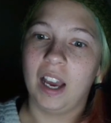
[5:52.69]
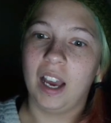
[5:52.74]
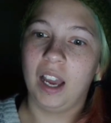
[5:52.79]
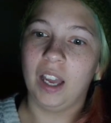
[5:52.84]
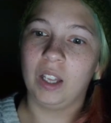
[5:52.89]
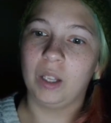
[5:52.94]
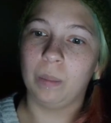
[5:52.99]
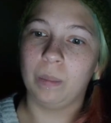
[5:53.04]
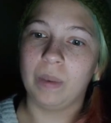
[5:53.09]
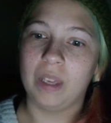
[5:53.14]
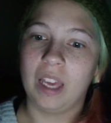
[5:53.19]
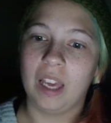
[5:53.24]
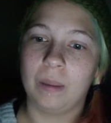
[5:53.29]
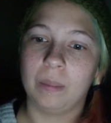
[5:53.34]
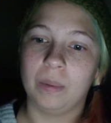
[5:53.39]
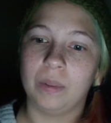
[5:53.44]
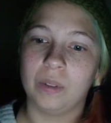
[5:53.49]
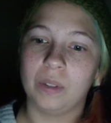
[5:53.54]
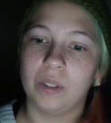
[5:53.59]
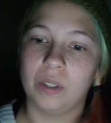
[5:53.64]
I'll be
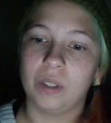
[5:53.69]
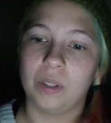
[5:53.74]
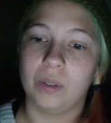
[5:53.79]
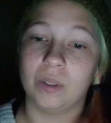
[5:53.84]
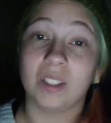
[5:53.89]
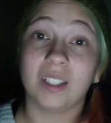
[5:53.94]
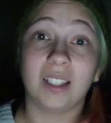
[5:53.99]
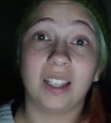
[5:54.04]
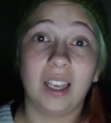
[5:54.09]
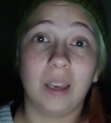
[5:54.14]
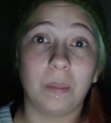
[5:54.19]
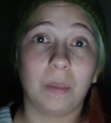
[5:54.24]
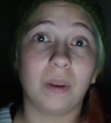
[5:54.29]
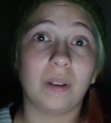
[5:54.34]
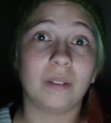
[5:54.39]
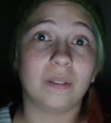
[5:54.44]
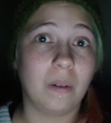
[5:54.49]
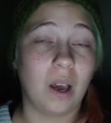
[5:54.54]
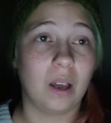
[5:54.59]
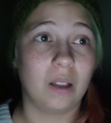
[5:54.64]
able to sleep
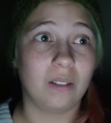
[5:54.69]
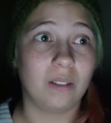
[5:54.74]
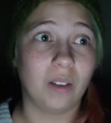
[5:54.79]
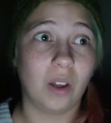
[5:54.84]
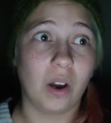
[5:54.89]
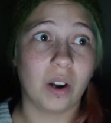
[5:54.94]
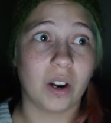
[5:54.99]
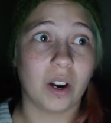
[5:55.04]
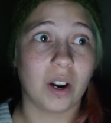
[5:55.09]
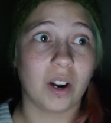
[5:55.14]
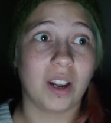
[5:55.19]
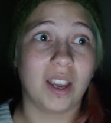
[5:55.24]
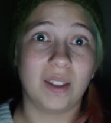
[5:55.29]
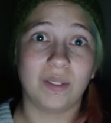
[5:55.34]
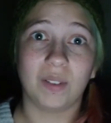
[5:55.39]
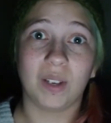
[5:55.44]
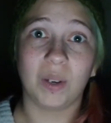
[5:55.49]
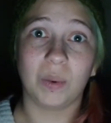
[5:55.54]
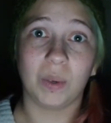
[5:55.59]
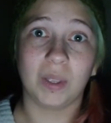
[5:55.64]
longer
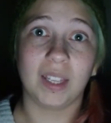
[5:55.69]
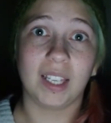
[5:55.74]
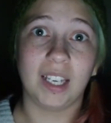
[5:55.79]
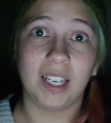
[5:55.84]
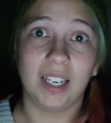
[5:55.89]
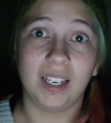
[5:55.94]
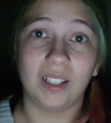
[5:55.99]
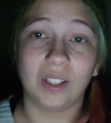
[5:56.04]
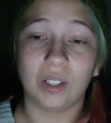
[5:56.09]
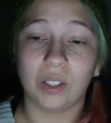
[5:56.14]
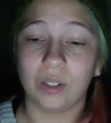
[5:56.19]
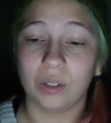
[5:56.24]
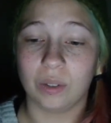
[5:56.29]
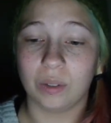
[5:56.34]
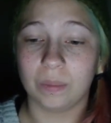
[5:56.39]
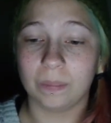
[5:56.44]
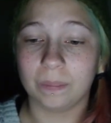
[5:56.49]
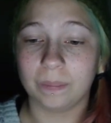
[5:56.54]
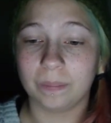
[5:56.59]
if I really need to.